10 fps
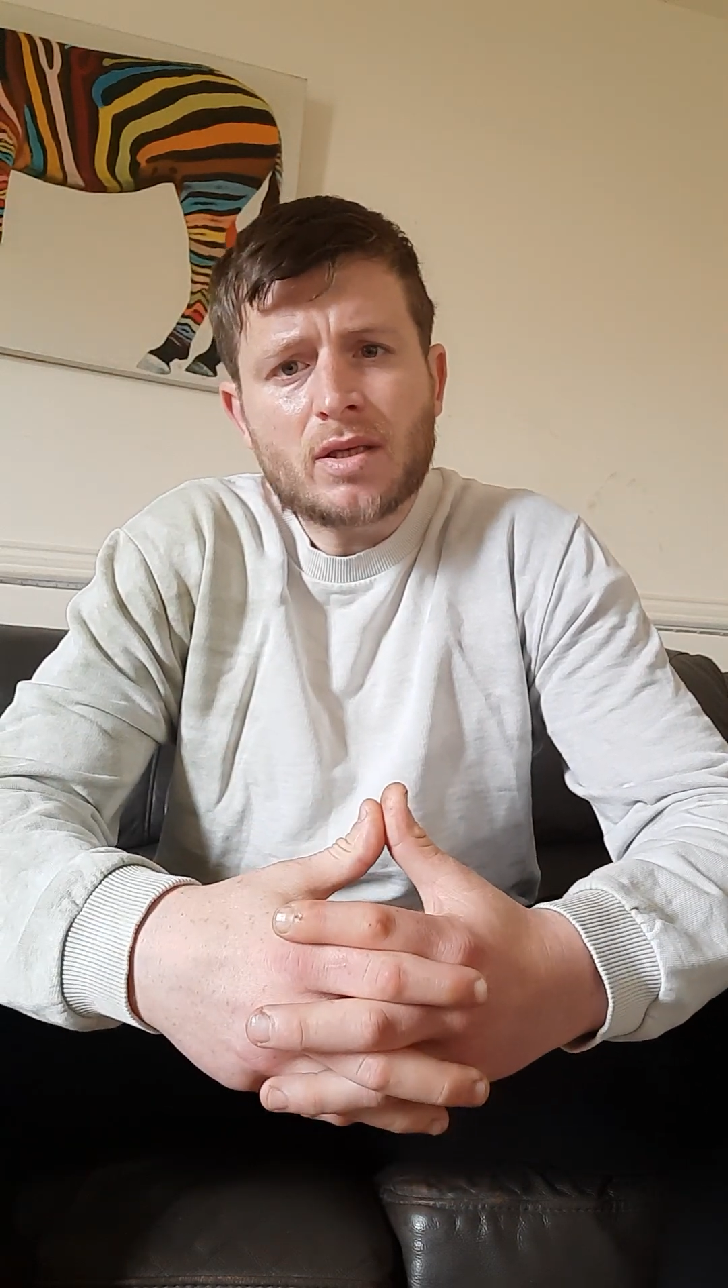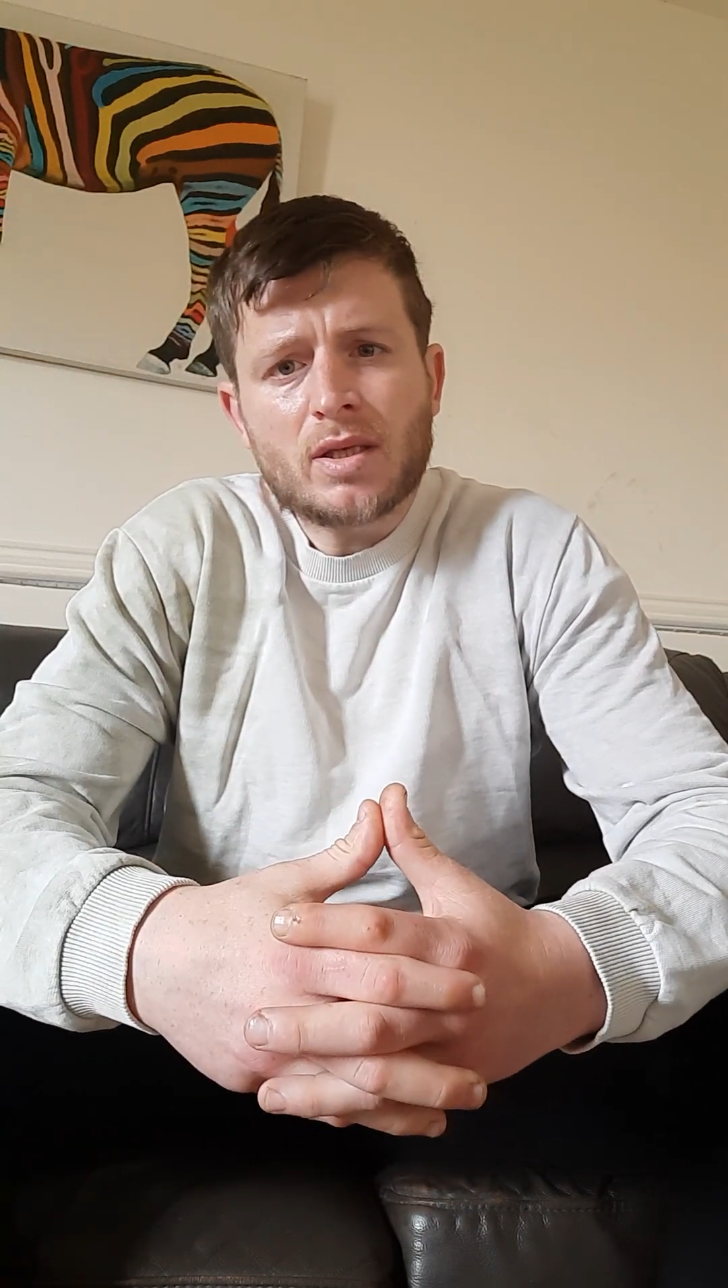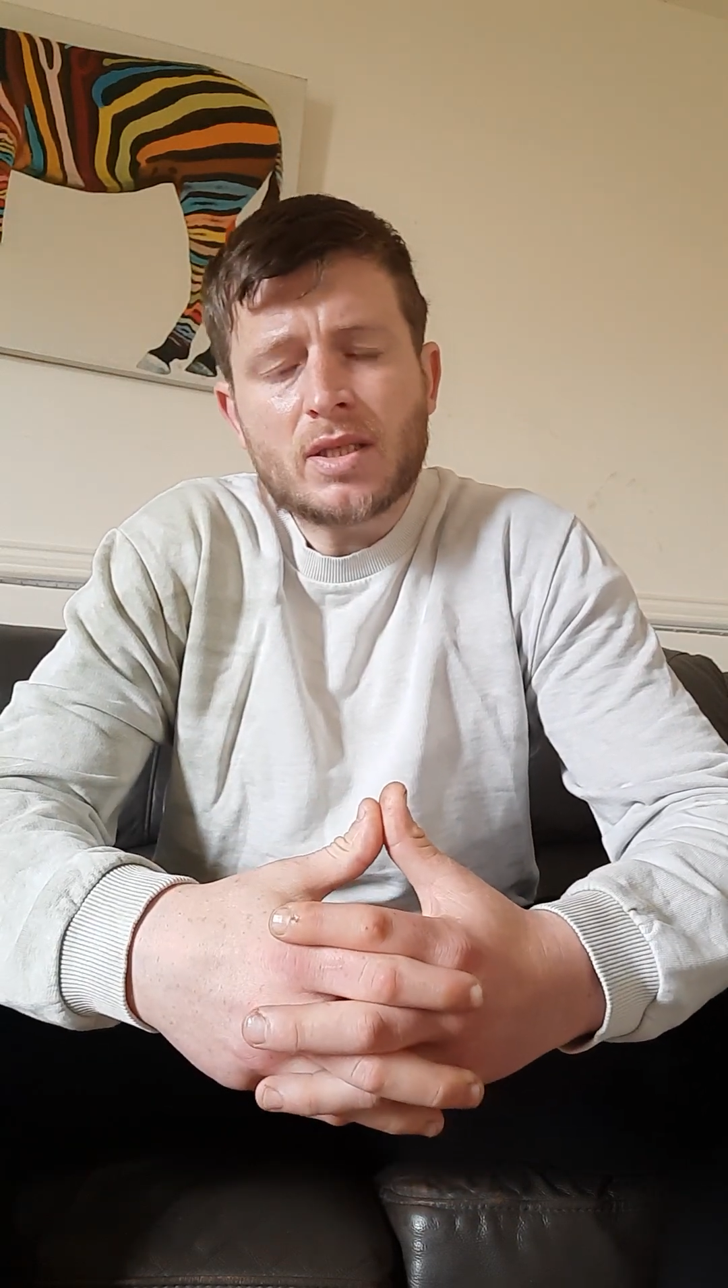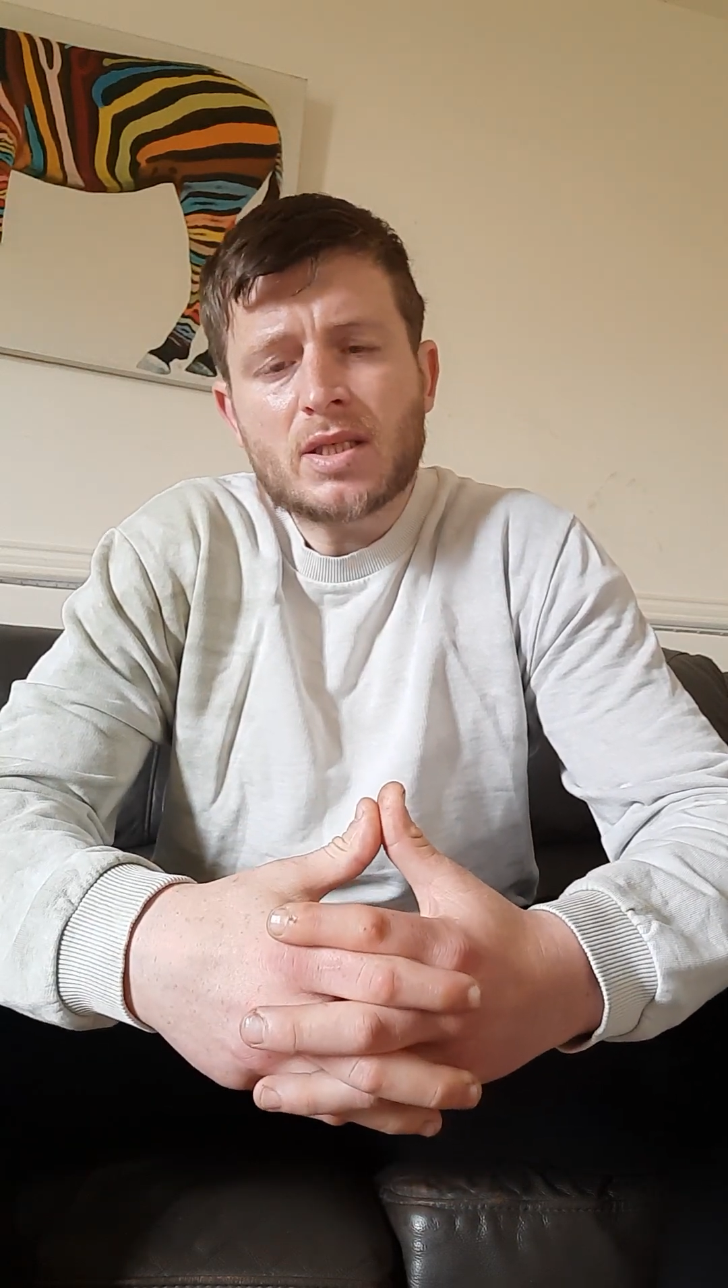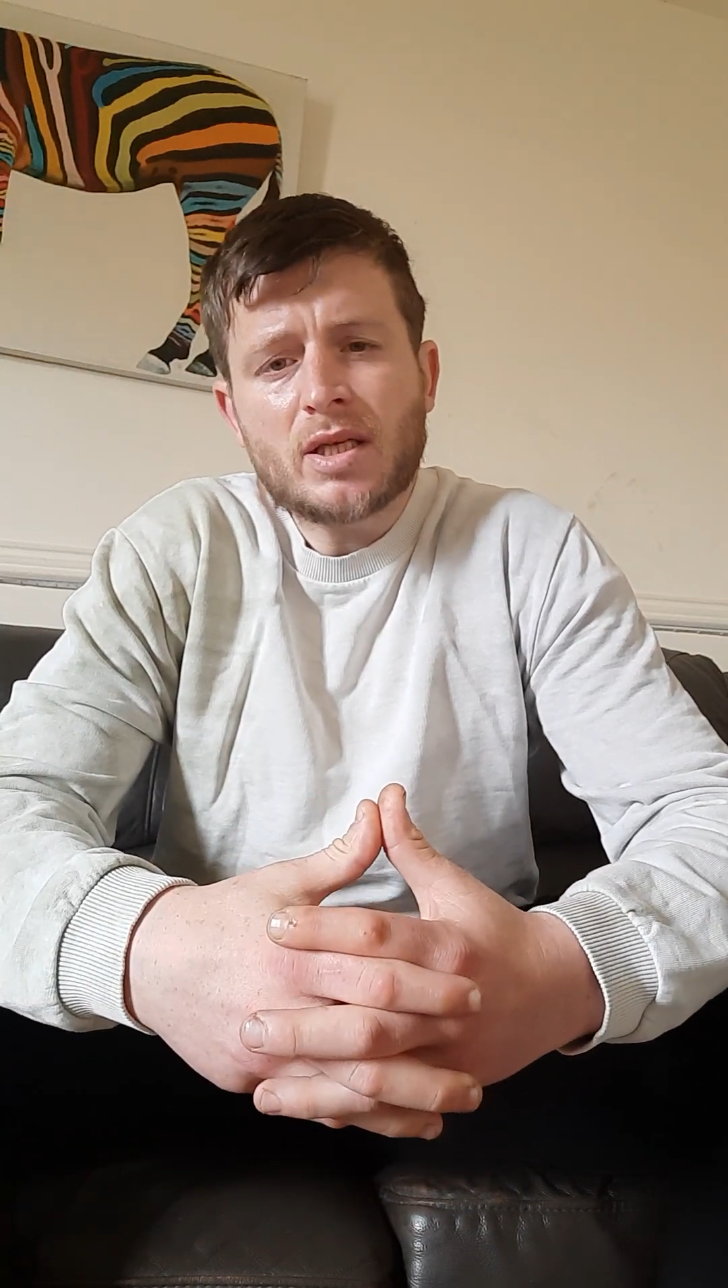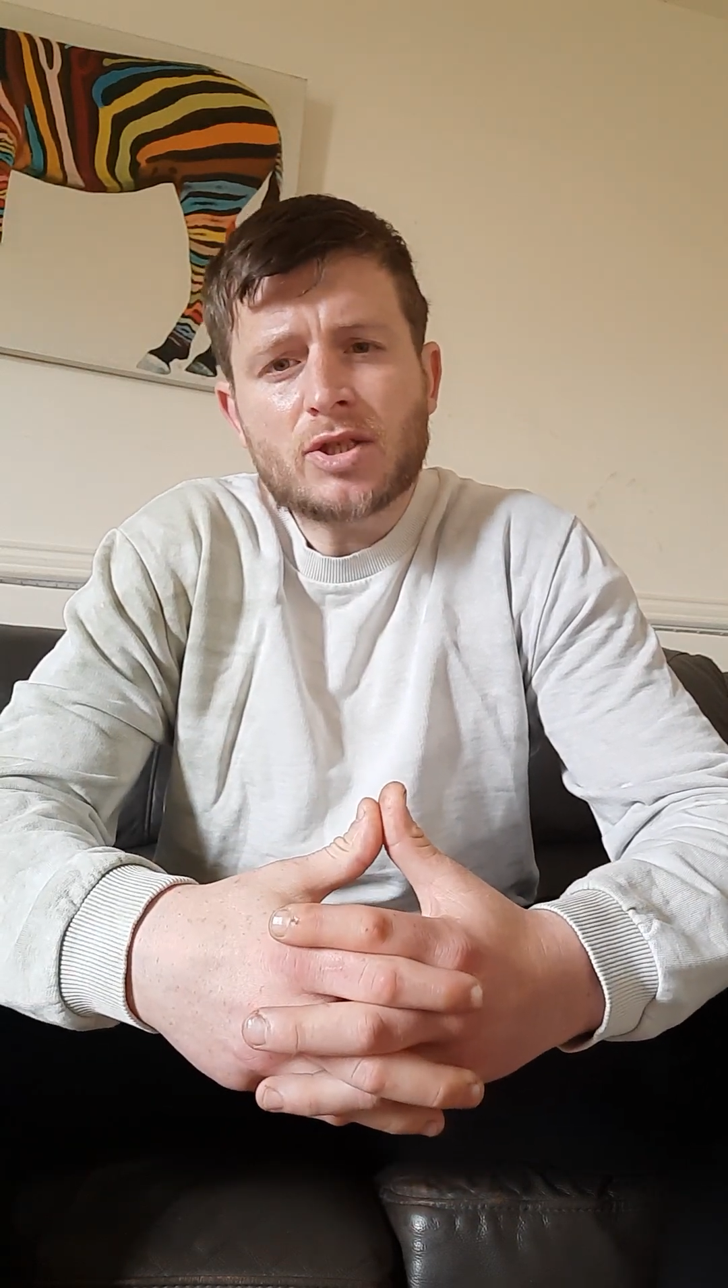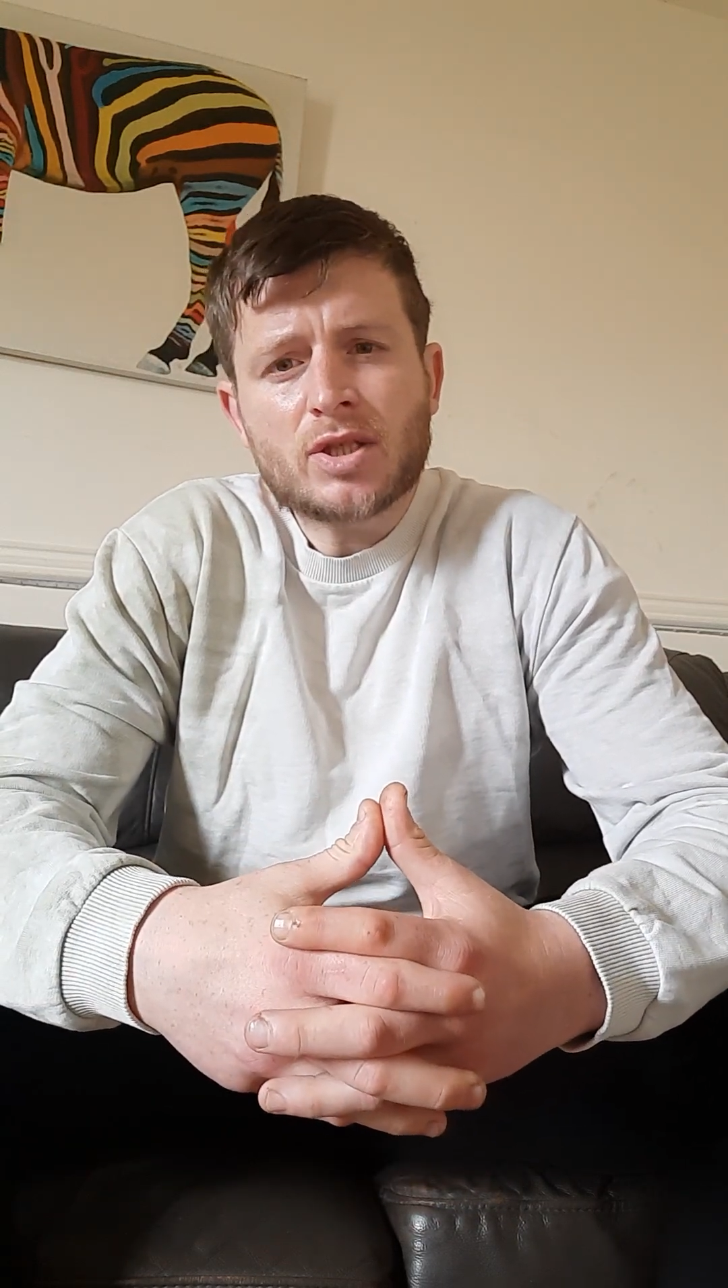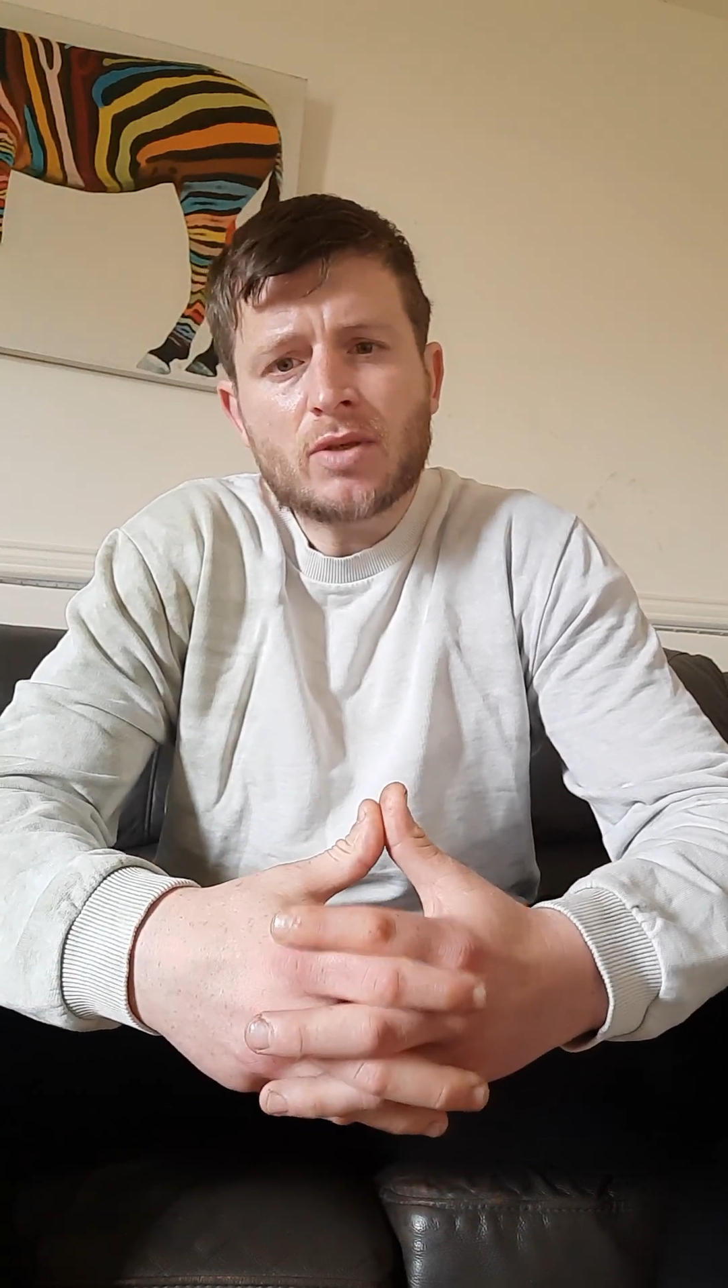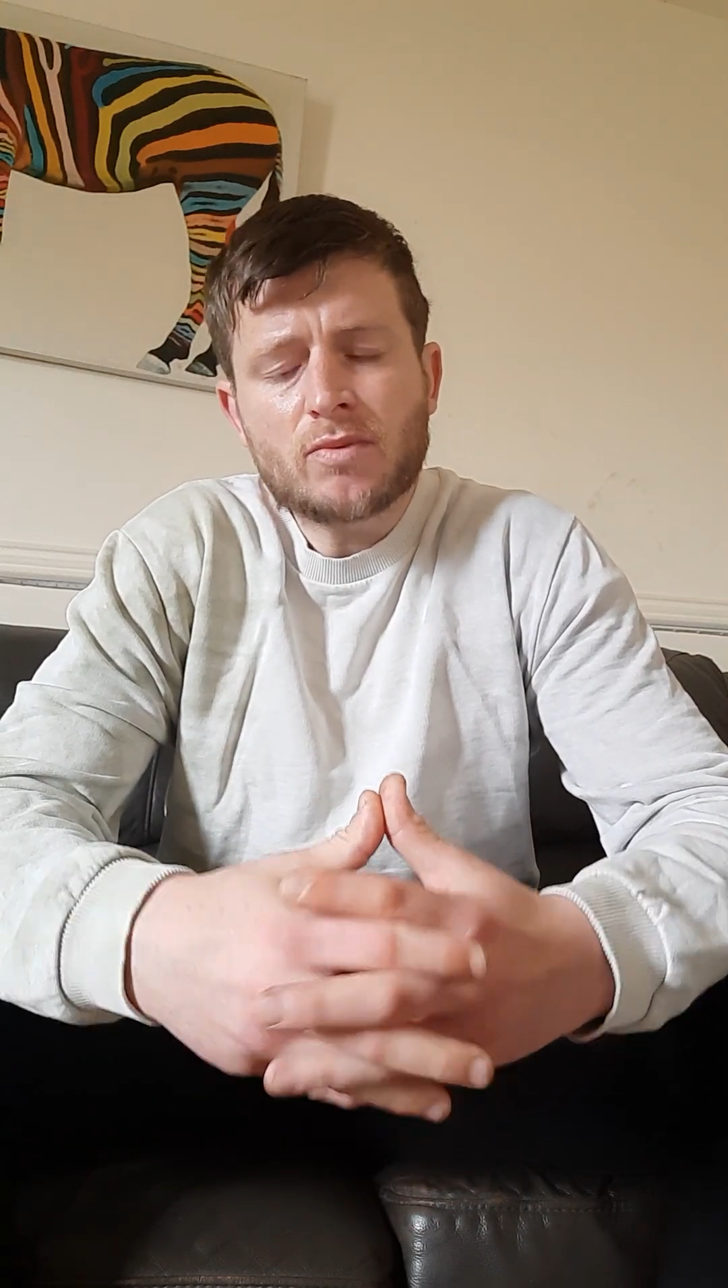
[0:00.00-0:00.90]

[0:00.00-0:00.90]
you say to yourself,